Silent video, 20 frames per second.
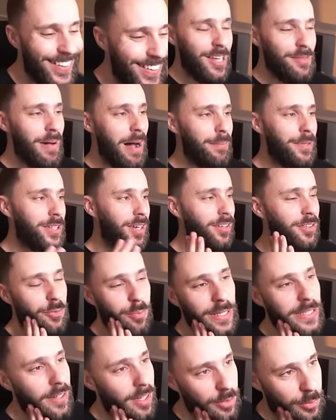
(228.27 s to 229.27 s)
it might be done
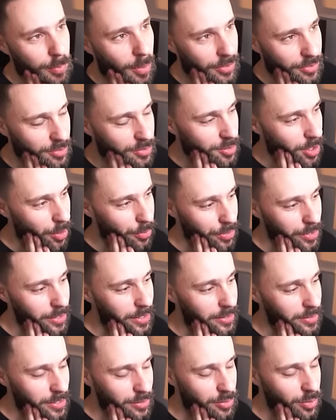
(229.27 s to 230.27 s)
the way dance pass is
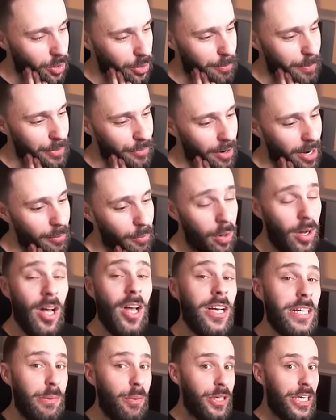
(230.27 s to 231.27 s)
coded. It, has got to be, right? Well,
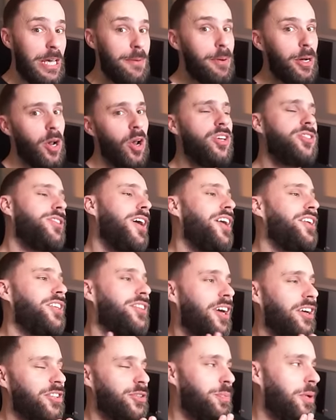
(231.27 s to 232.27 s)
can we keep a close eye on
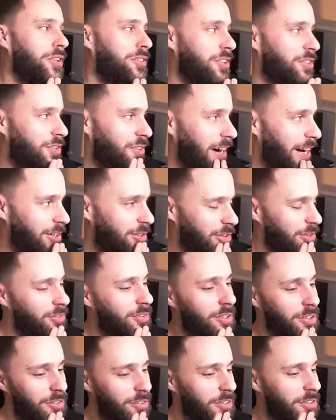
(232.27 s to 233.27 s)
the dance pass
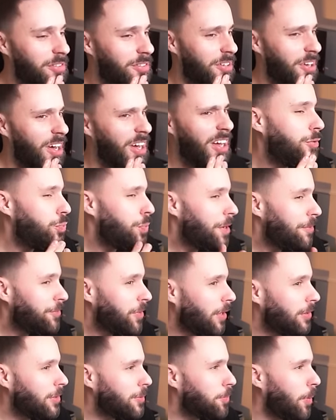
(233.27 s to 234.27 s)
interactions, because it's, uh, it's with
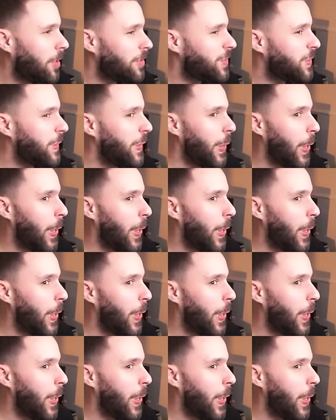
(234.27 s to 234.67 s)
dance pass a